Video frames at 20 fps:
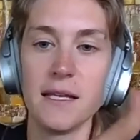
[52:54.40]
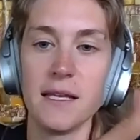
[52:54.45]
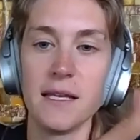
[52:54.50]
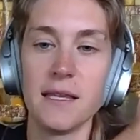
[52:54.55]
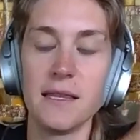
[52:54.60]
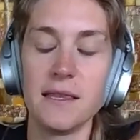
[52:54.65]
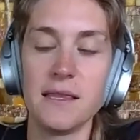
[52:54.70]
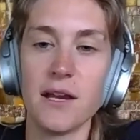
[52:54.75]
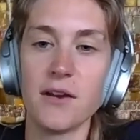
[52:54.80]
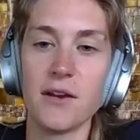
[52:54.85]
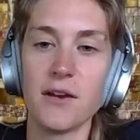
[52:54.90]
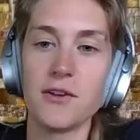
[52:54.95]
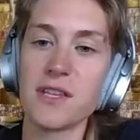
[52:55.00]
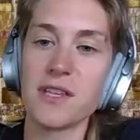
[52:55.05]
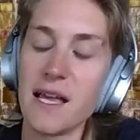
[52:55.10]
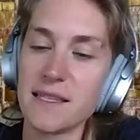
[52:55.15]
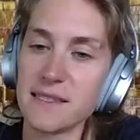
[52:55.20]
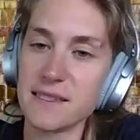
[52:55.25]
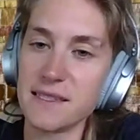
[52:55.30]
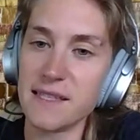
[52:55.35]
there's
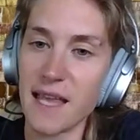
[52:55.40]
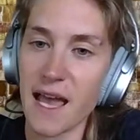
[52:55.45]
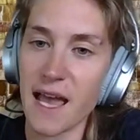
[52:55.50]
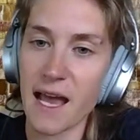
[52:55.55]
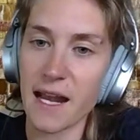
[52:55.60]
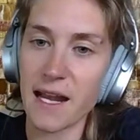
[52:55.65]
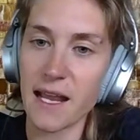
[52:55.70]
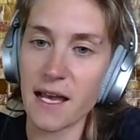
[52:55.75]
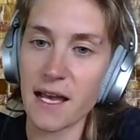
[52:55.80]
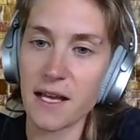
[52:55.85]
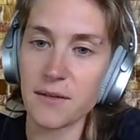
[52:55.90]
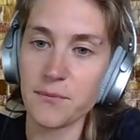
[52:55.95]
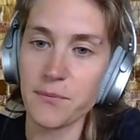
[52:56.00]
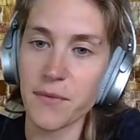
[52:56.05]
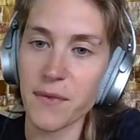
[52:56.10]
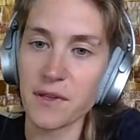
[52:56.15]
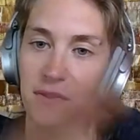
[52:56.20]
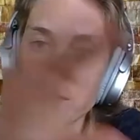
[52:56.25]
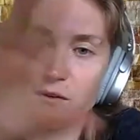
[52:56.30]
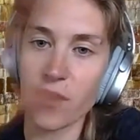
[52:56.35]
less data.
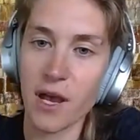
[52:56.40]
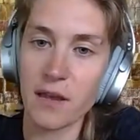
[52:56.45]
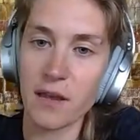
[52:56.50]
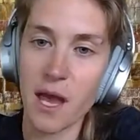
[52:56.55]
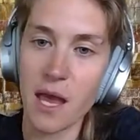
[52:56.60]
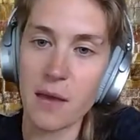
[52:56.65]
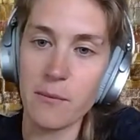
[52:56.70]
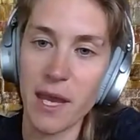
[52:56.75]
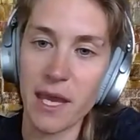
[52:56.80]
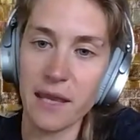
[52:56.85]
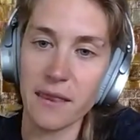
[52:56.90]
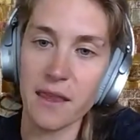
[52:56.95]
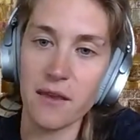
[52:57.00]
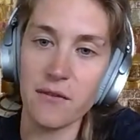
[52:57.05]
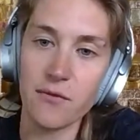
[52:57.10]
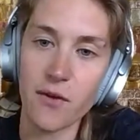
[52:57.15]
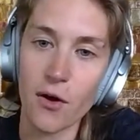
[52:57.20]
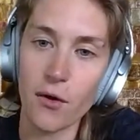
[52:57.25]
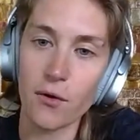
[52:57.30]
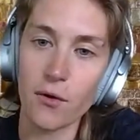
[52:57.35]
So I mainly
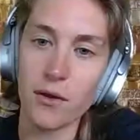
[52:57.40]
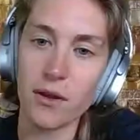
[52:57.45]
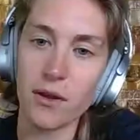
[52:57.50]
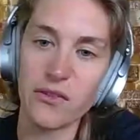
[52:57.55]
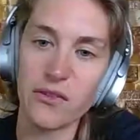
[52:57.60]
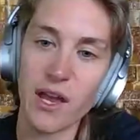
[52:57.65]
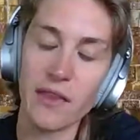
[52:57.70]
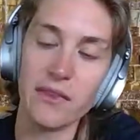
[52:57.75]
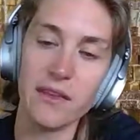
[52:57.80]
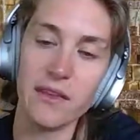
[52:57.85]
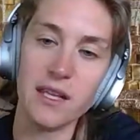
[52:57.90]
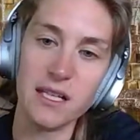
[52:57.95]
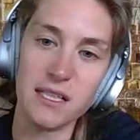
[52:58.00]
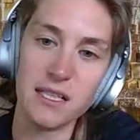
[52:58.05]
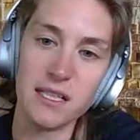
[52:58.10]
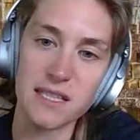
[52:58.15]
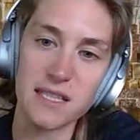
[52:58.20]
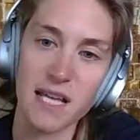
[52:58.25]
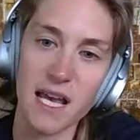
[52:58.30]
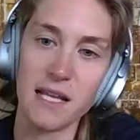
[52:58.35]
focused on the
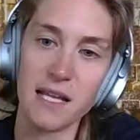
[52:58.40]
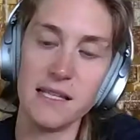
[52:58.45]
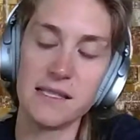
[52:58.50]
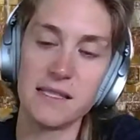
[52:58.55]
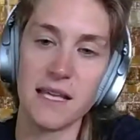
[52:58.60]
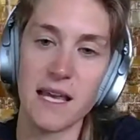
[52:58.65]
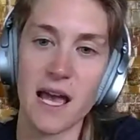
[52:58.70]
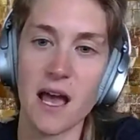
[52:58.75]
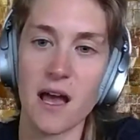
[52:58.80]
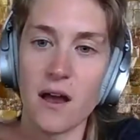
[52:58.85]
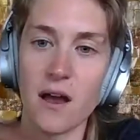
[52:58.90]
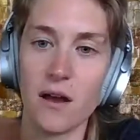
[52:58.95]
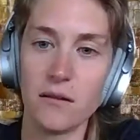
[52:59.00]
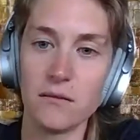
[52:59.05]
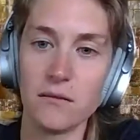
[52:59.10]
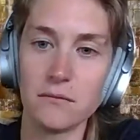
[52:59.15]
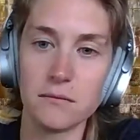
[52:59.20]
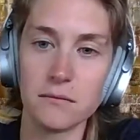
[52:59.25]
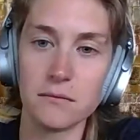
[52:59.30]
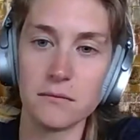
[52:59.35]
designs that
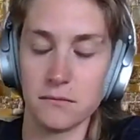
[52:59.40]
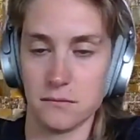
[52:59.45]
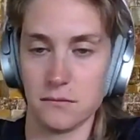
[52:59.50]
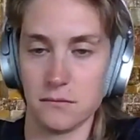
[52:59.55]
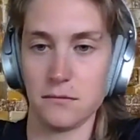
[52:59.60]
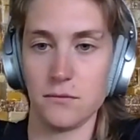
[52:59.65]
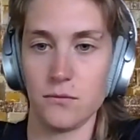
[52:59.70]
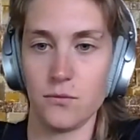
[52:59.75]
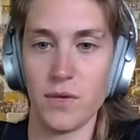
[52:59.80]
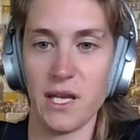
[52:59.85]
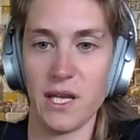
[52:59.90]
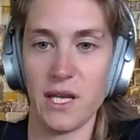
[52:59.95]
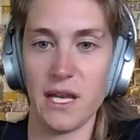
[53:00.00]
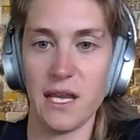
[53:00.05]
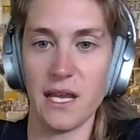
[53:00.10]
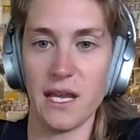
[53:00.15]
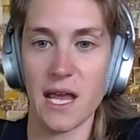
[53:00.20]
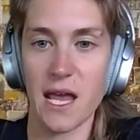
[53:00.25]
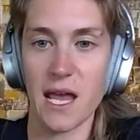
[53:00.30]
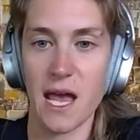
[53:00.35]

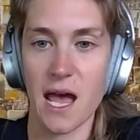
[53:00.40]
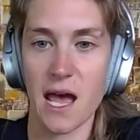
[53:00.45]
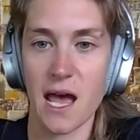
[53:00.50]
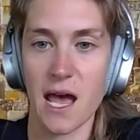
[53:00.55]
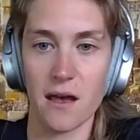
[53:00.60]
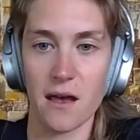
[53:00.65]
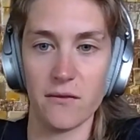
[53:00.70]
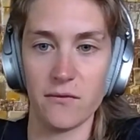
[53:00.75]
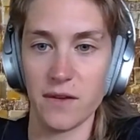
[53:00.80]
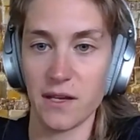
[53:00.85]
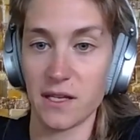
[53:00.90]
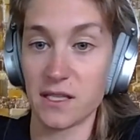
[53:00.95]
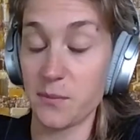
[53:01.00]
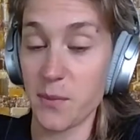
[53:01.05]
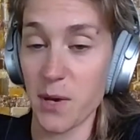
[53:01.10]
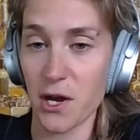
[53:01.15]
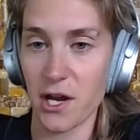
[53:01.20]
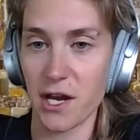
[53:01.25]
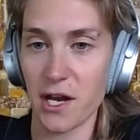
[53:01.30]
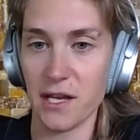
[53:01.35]
we have
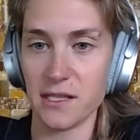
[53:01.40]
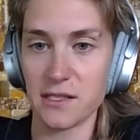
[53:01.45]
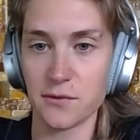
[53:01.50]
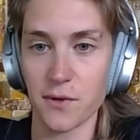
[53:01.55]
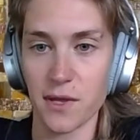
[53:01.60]
experience with